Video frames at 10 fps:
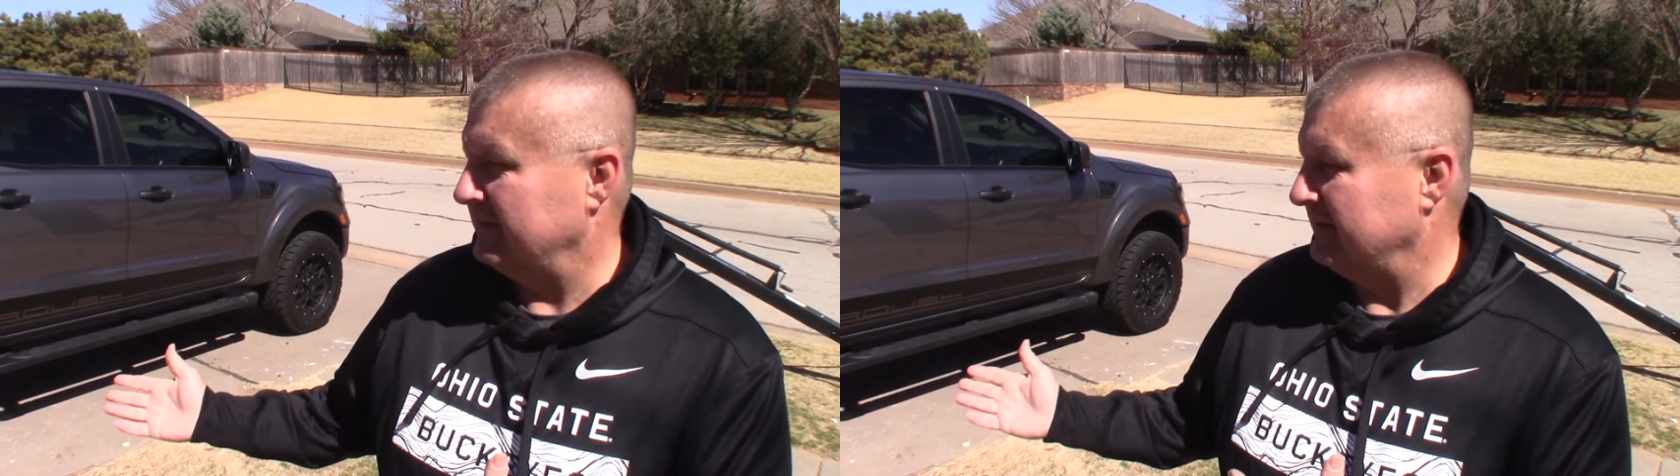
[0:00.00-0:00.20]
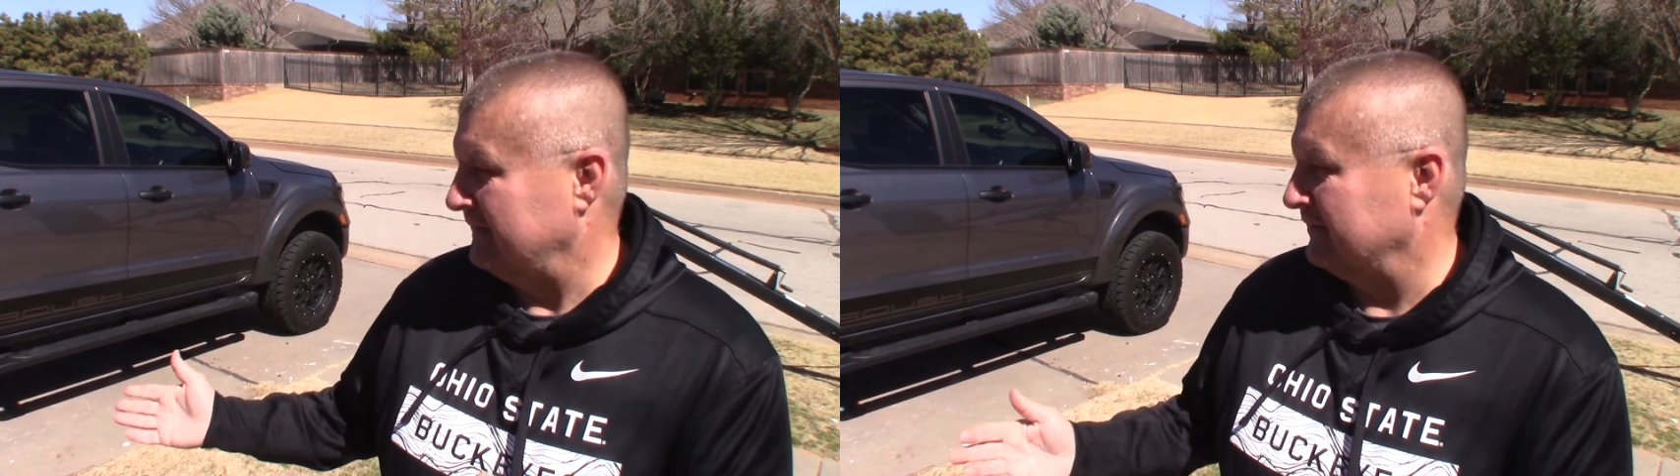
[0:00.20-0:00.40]

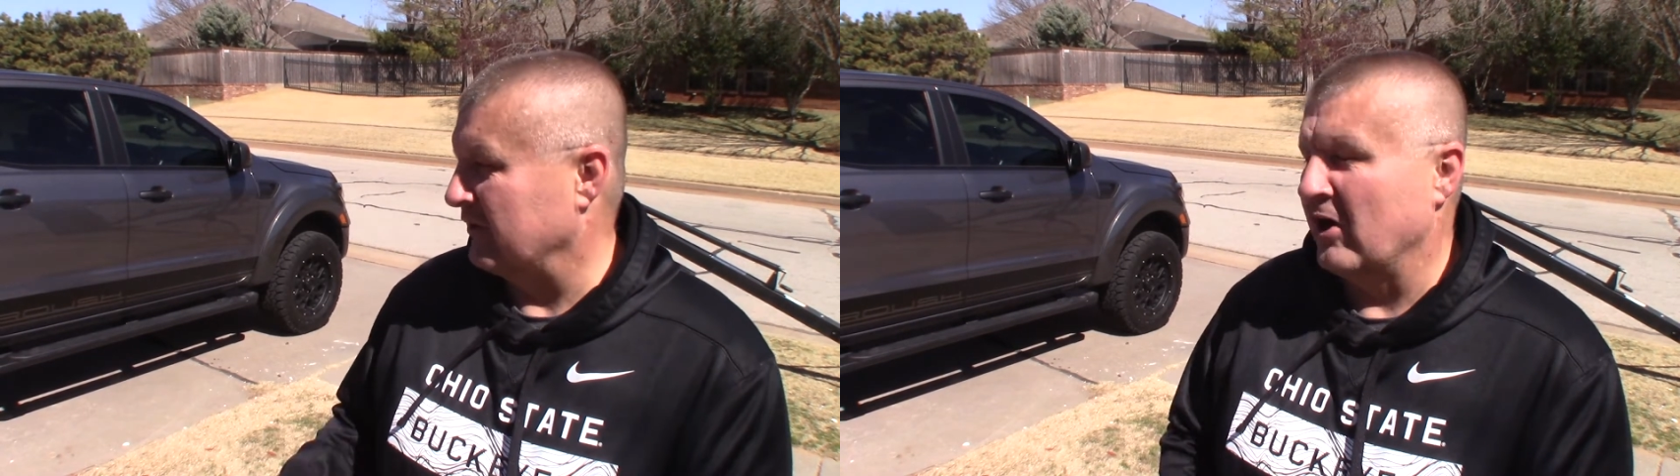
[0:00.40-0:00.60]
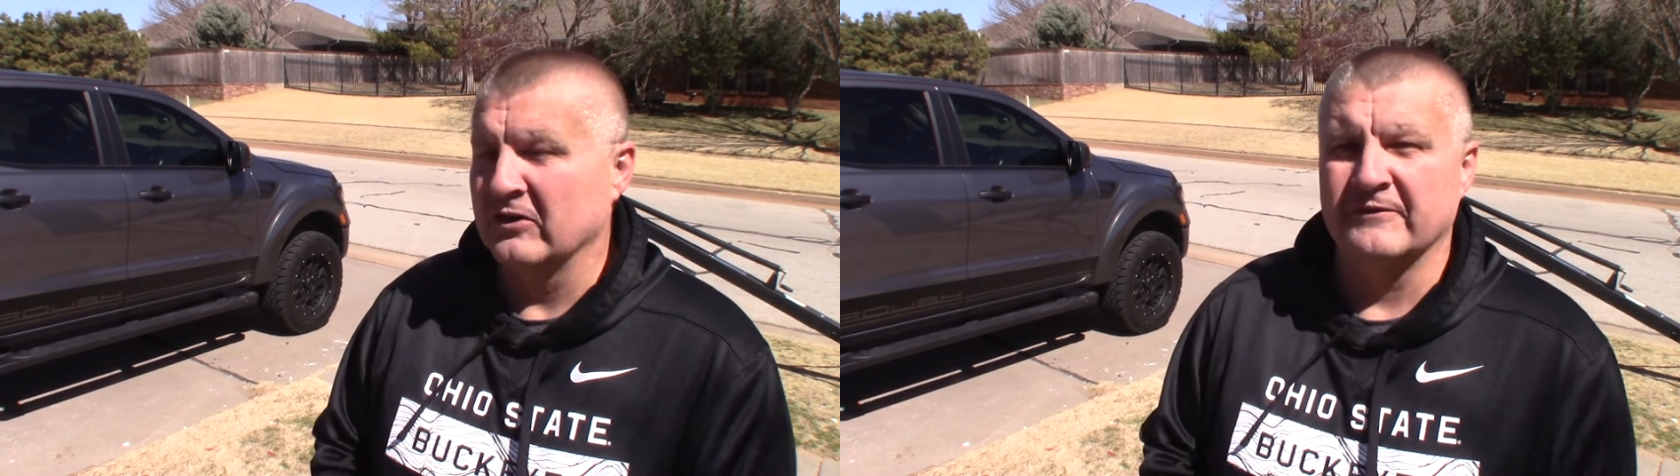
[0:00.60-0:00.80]
these are
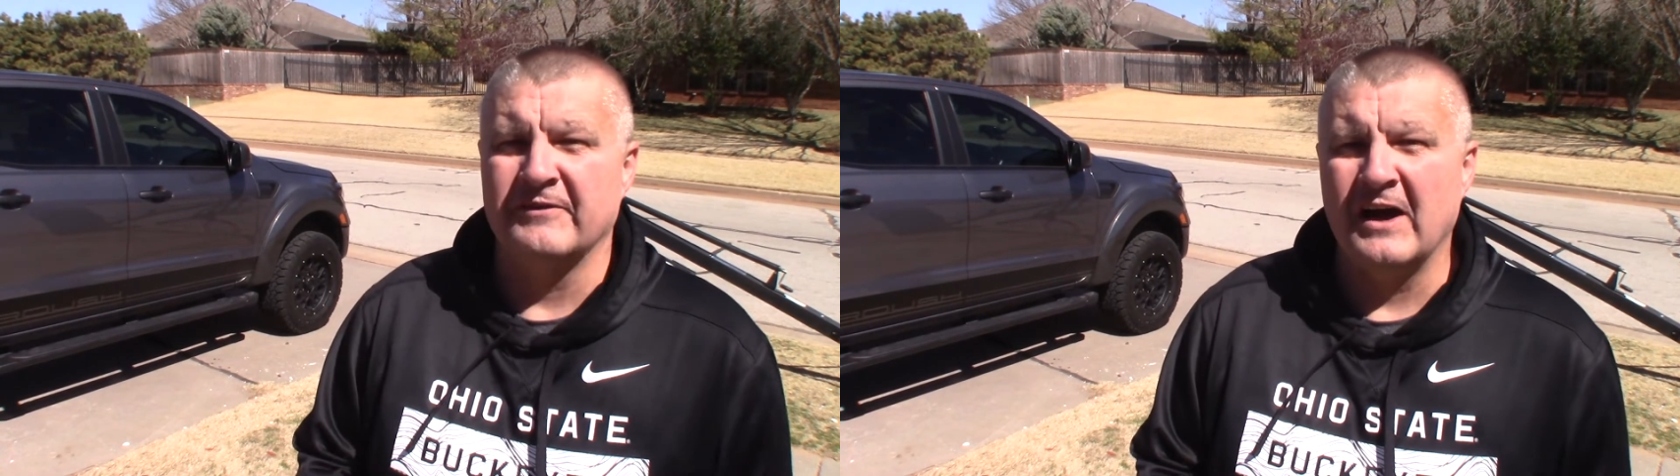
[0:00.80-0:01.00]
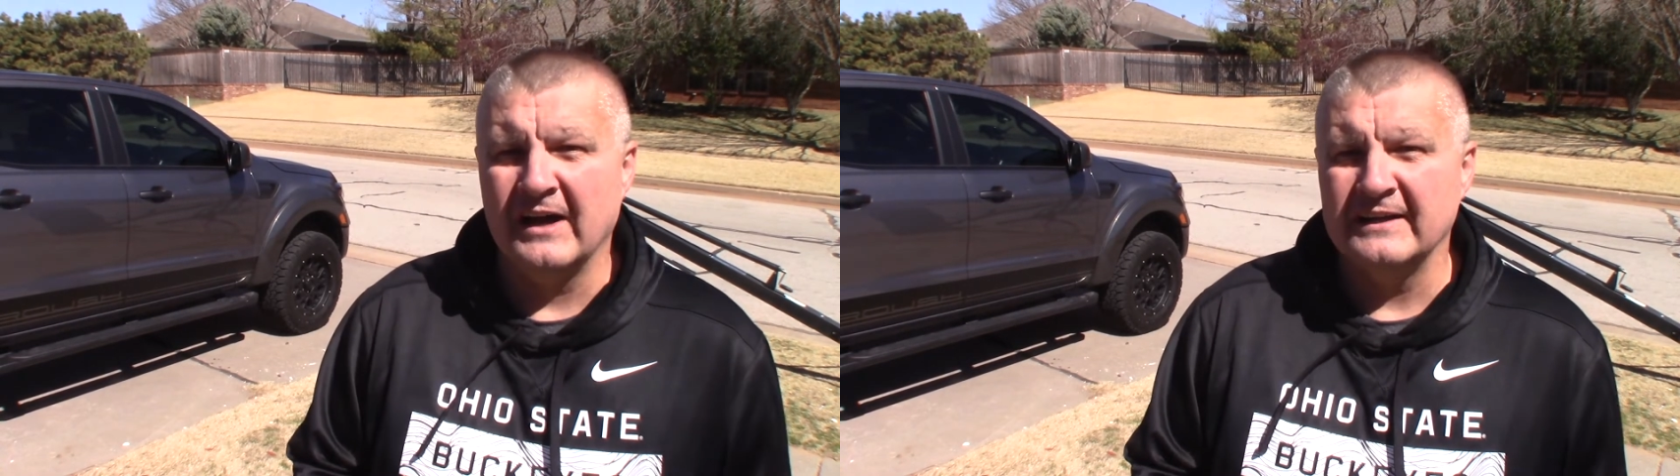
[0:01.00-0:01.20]
hard to
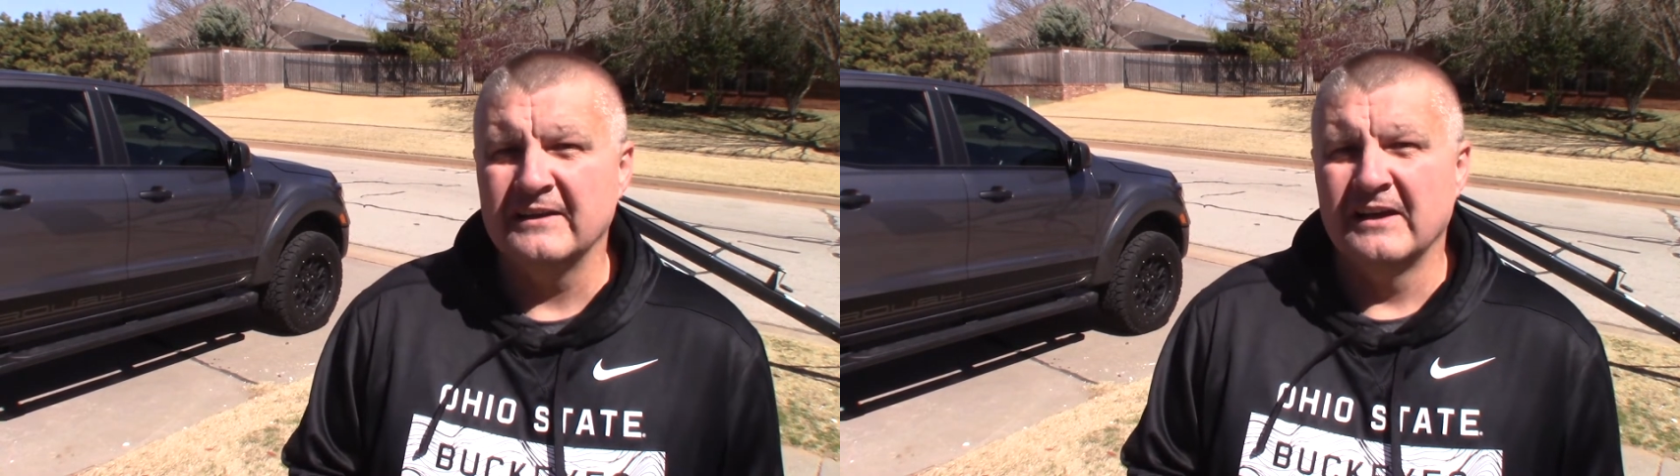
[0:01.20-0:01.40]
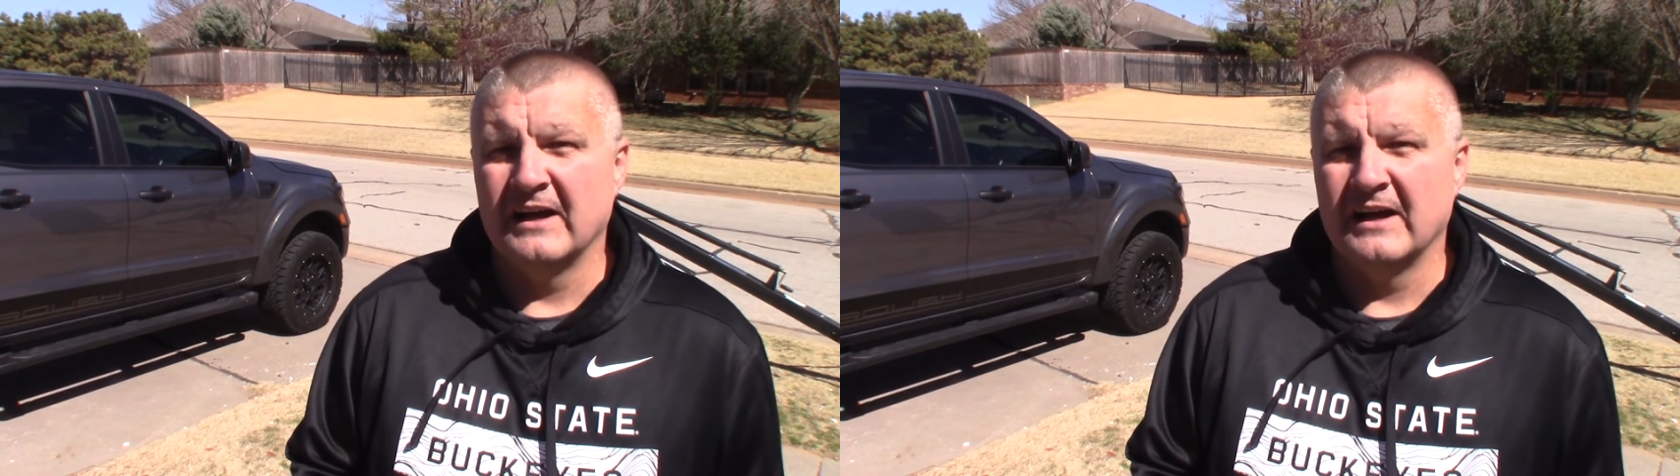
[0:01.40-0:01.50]
find.